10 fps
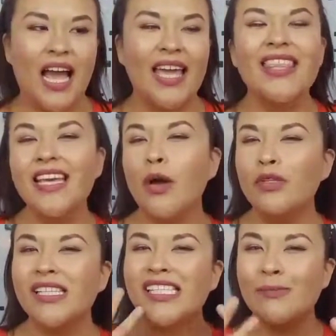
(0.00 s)
I think I
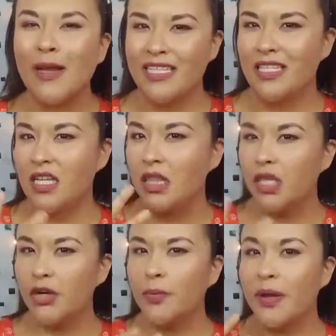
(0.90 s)
was expecting a
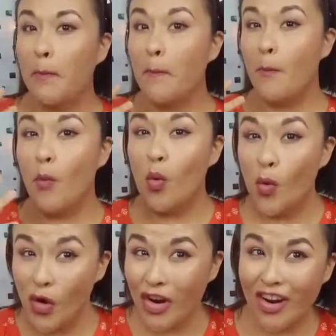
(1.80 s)
little bit
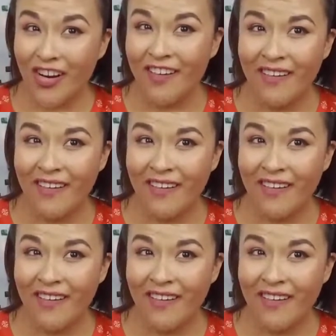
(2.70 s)
more.